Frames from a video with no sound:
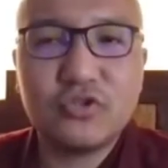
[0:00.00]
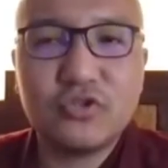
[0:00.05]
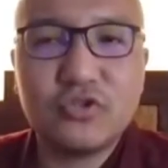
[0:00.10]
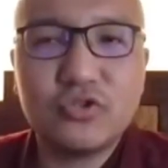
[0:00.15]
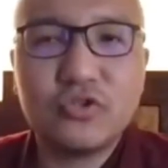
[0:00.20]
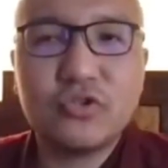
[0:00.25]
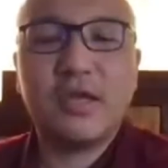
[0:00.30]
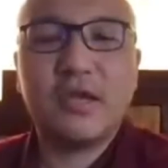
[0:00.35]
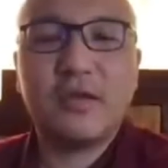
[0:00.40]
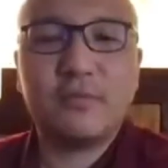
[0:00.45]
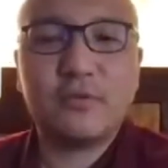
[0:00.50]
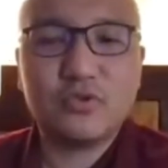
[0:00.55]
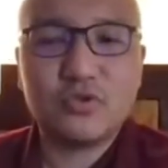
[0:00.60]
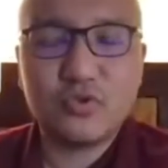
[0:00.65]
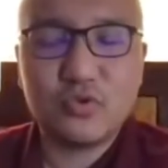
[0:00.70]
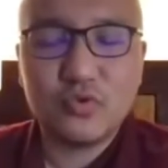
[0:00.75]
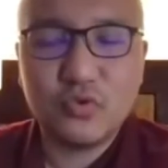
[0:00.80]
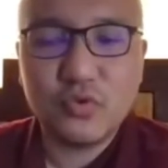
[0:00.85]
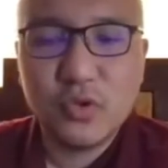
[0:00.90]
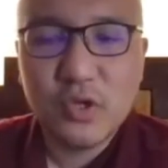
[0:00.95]
being able
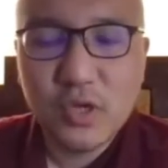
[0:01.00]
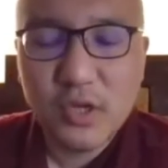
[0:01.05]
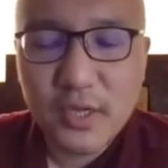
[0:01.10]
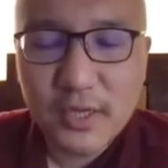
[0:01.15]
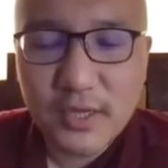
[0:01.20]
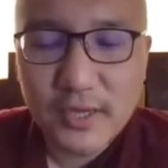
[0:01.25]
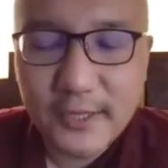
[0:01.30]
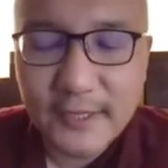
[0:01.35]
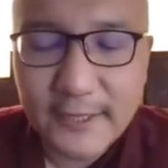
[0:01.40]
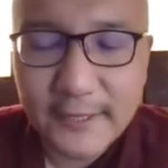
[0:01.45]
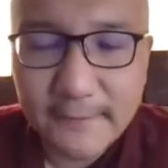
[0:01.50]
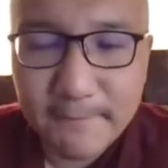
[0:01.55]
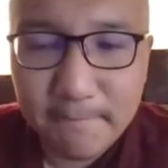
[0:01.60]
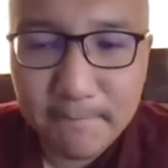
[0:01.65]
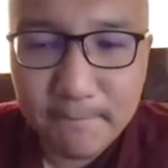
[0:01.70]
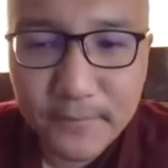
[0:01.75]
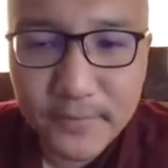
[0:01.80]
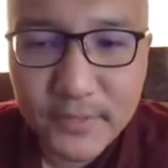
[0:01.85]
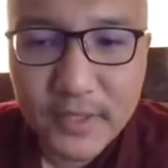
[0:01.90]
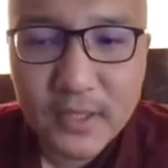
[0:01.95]
to
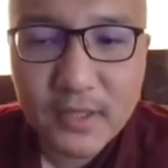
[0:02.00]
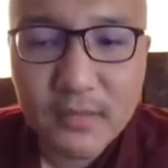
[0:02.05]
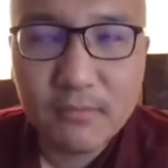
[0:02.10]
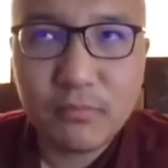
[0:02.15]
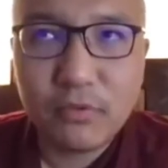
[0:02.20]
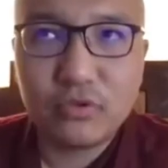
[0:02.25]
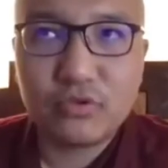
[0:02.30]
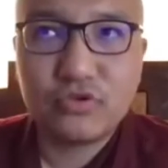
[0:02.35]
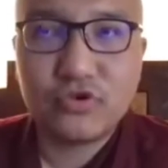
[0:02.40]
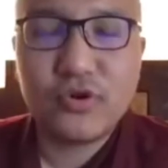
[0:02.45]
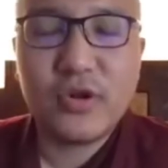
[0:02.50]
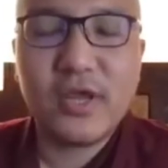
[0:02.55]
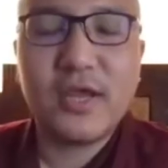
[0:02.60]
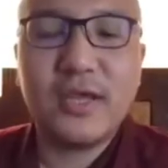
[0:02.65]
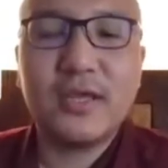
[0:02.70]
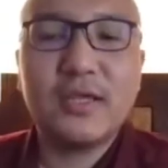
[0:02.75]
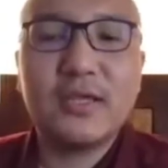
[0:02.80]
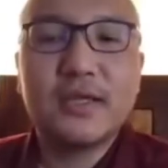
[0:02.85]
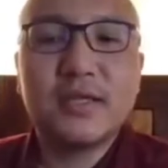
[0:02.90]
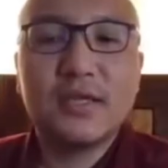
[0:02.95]

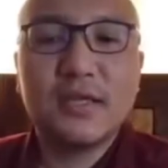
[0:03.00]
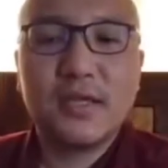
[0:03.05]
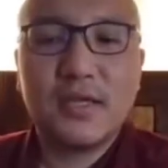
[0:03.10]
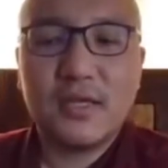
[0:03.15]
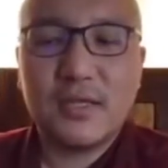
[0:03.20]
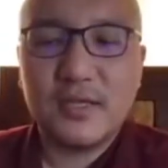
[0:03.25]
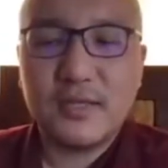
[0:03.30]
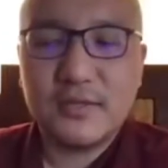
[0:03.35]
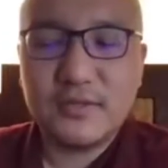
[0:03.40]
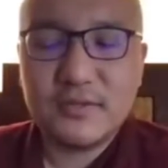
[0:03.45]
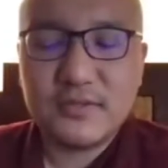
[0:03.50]
portray a